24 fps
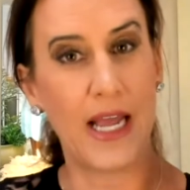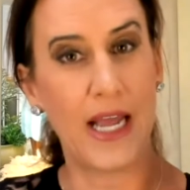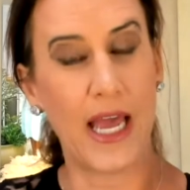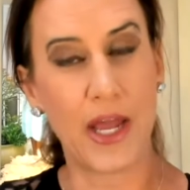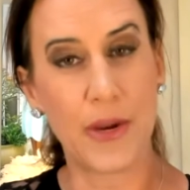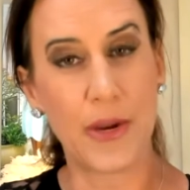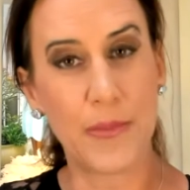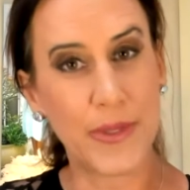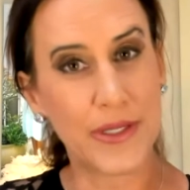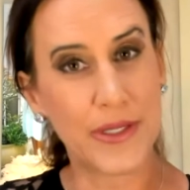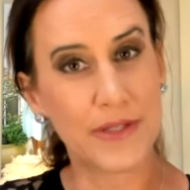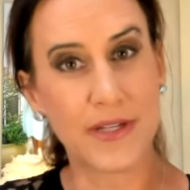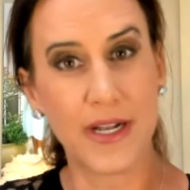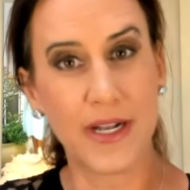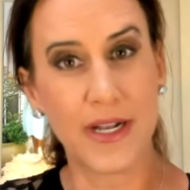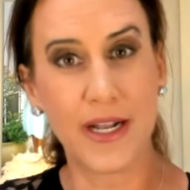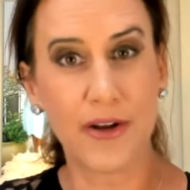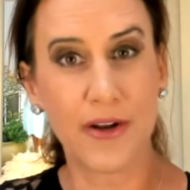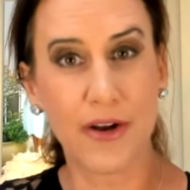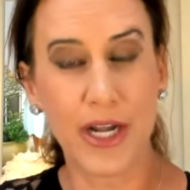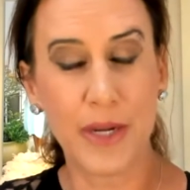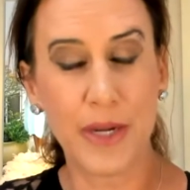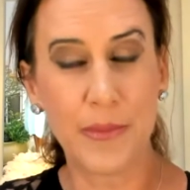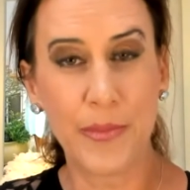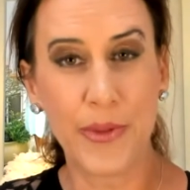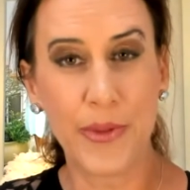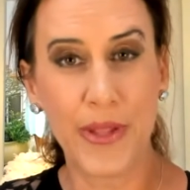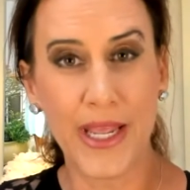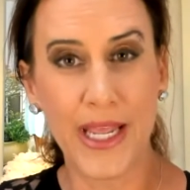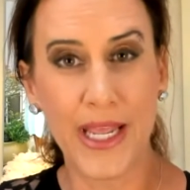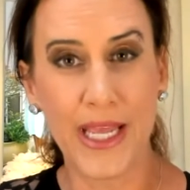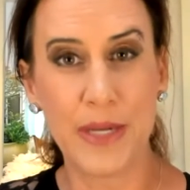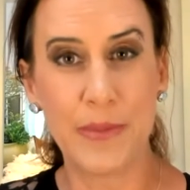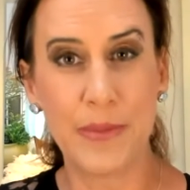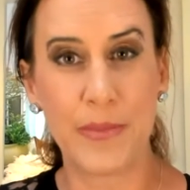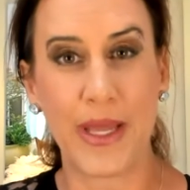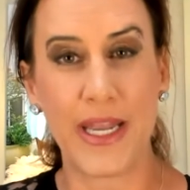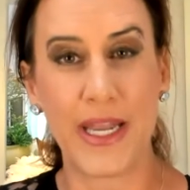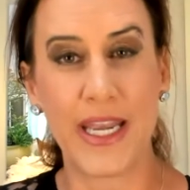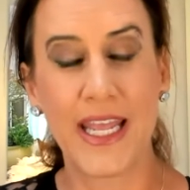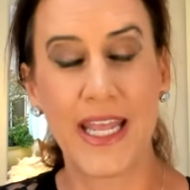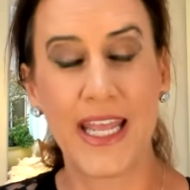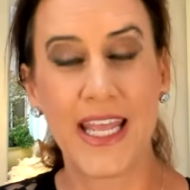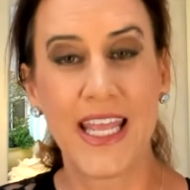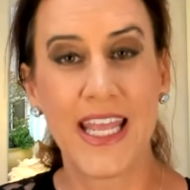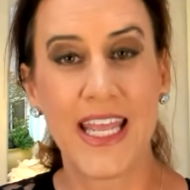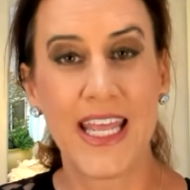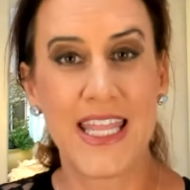how to build an integrated plan, but
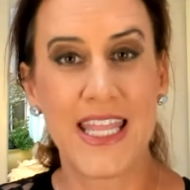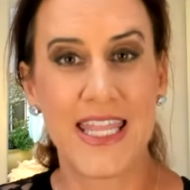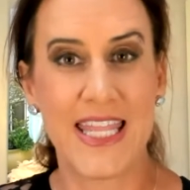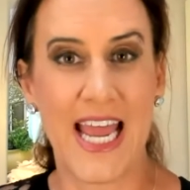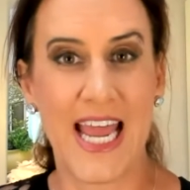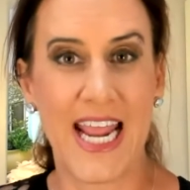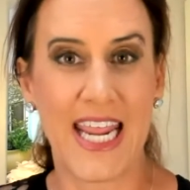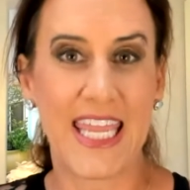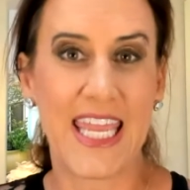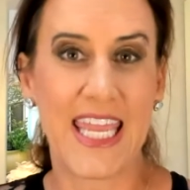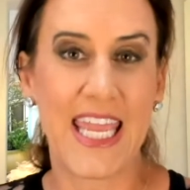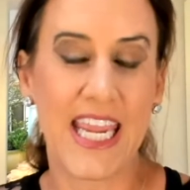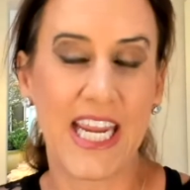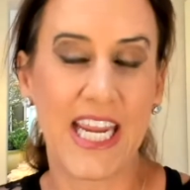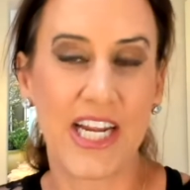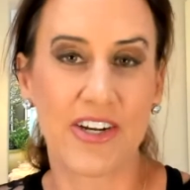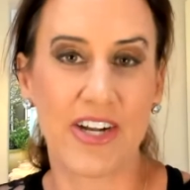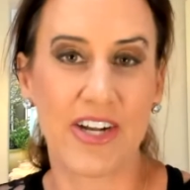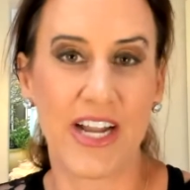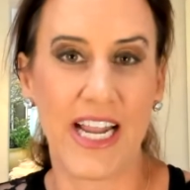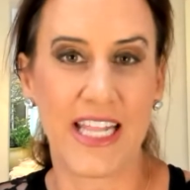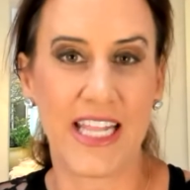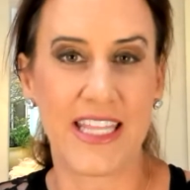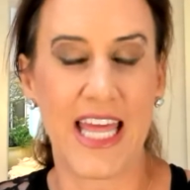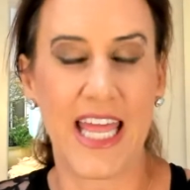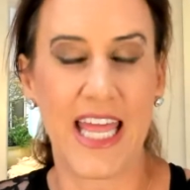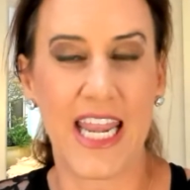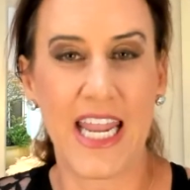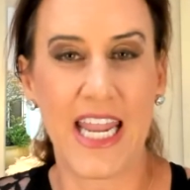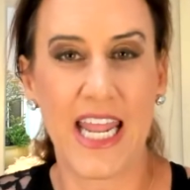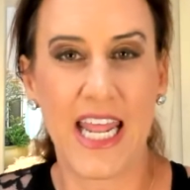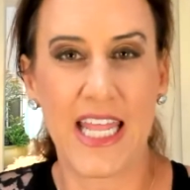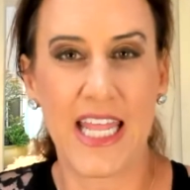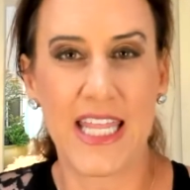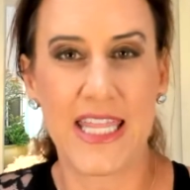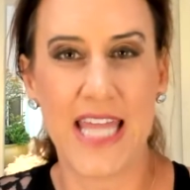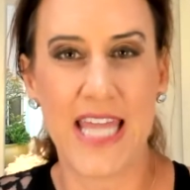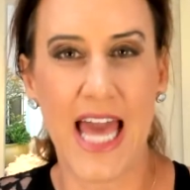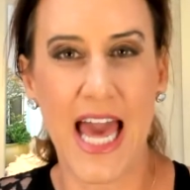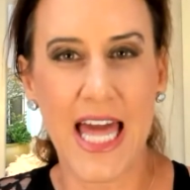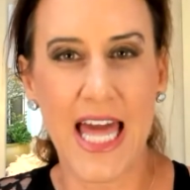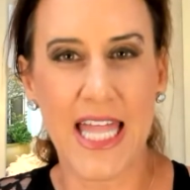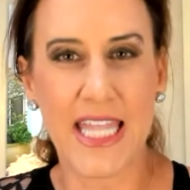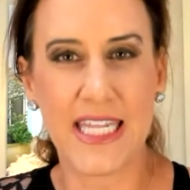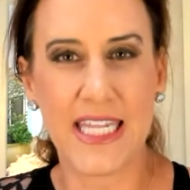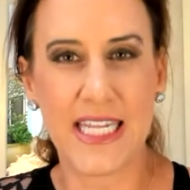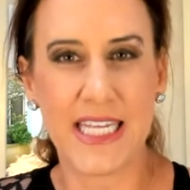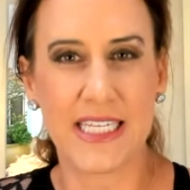that caring,
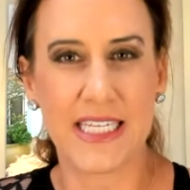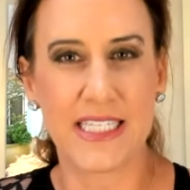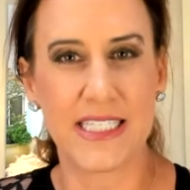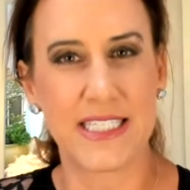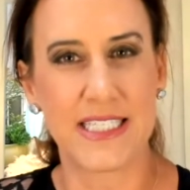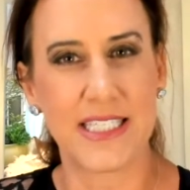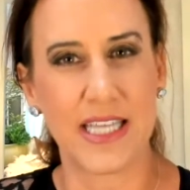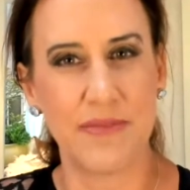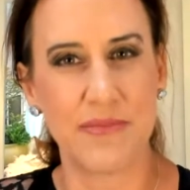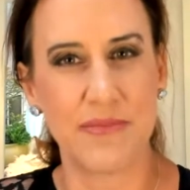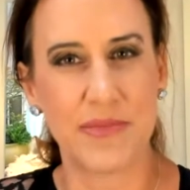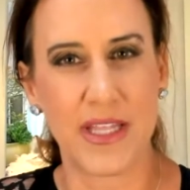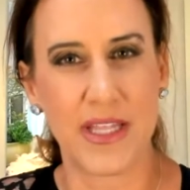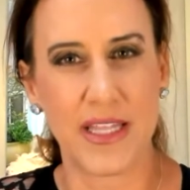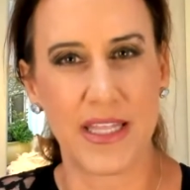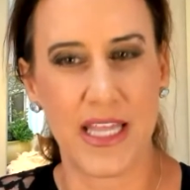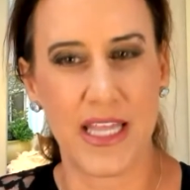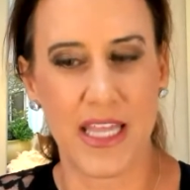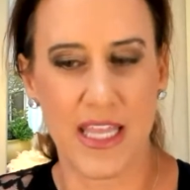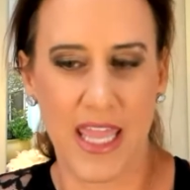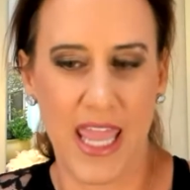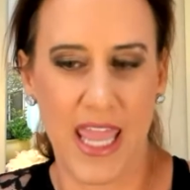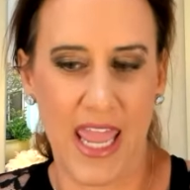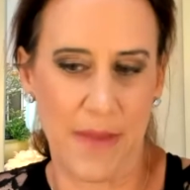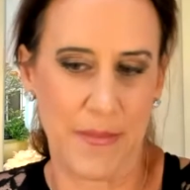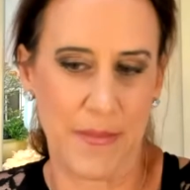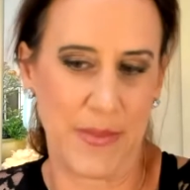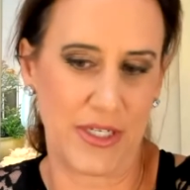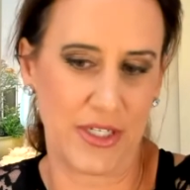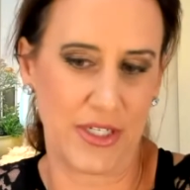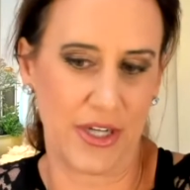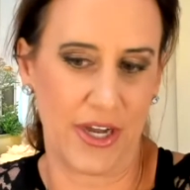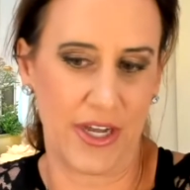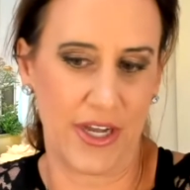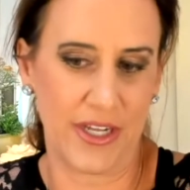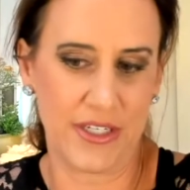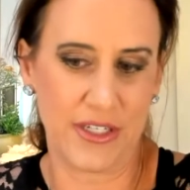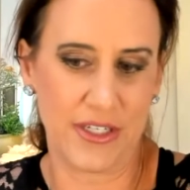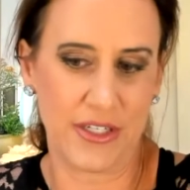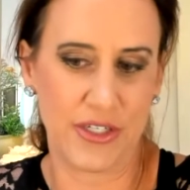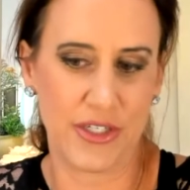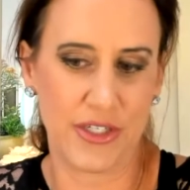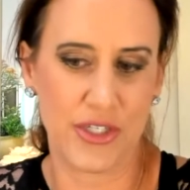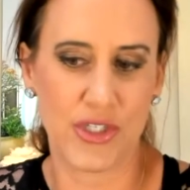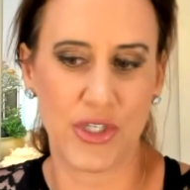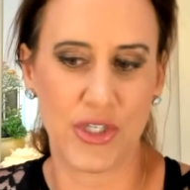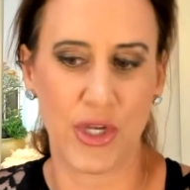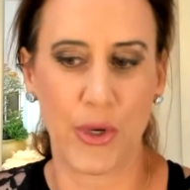that is something that you can't be taught.
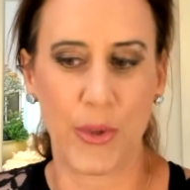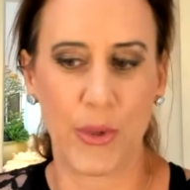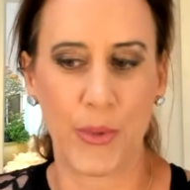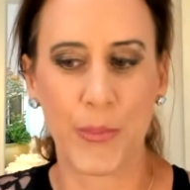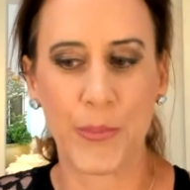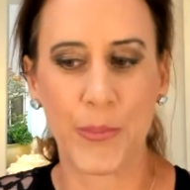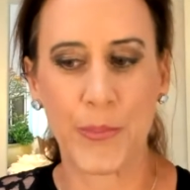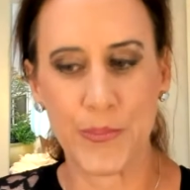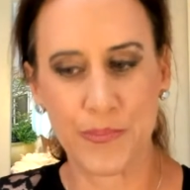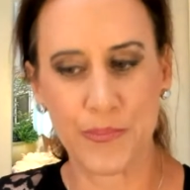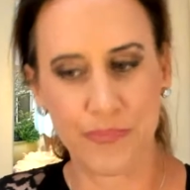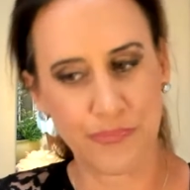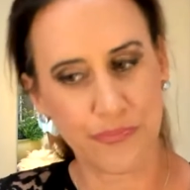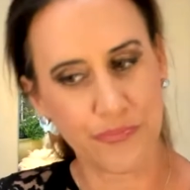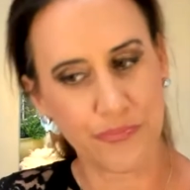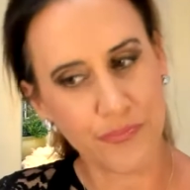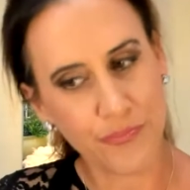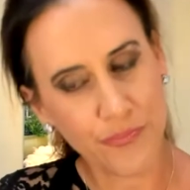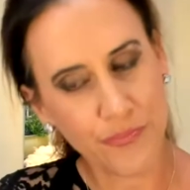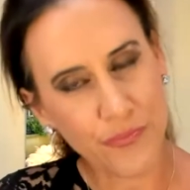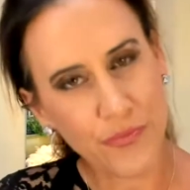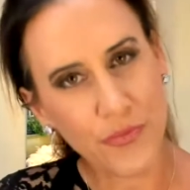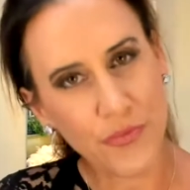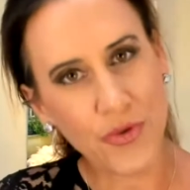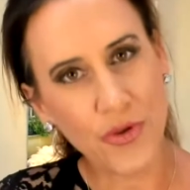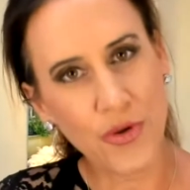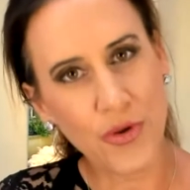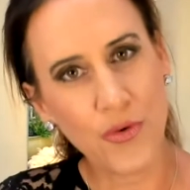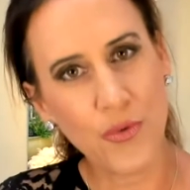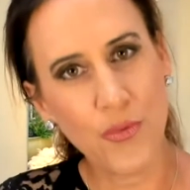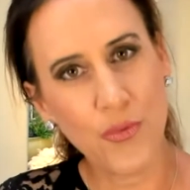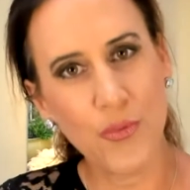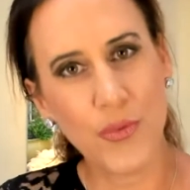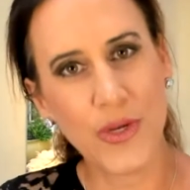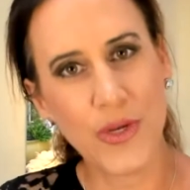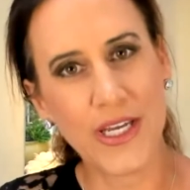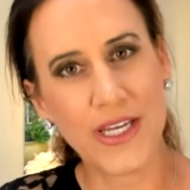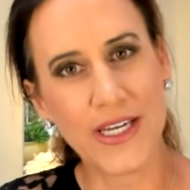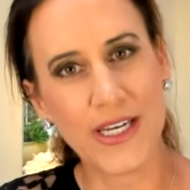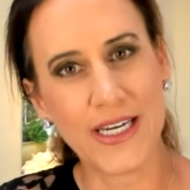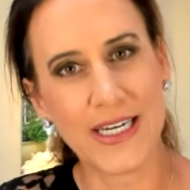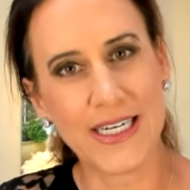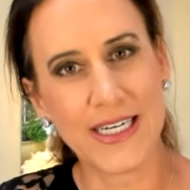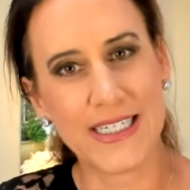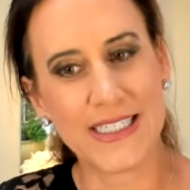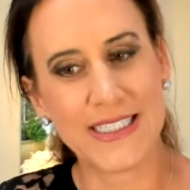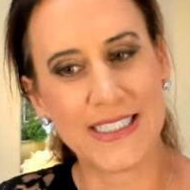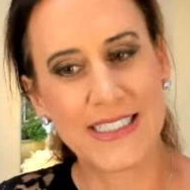So we
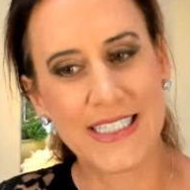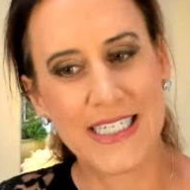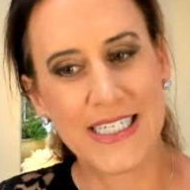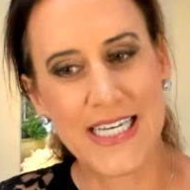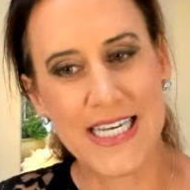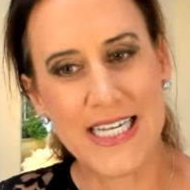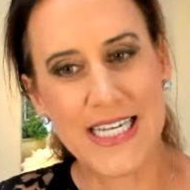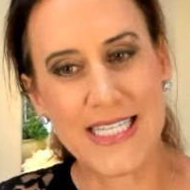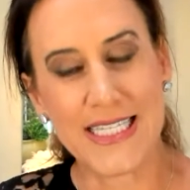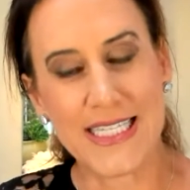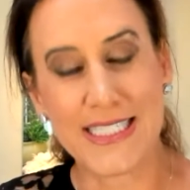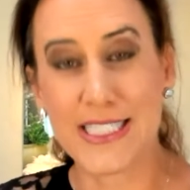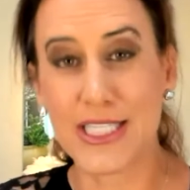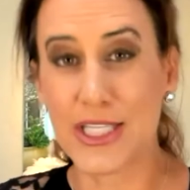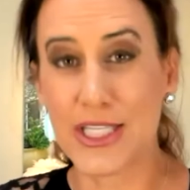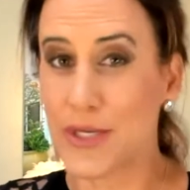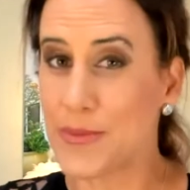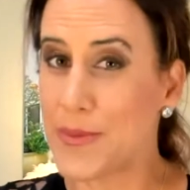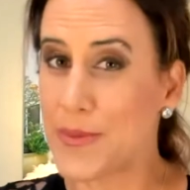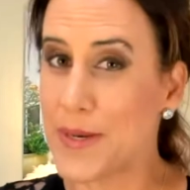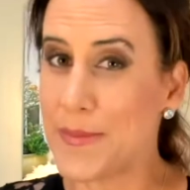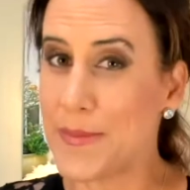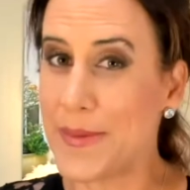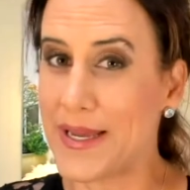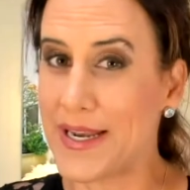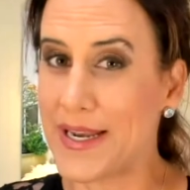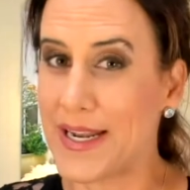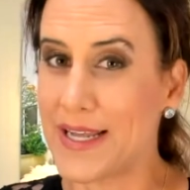that's a little bit about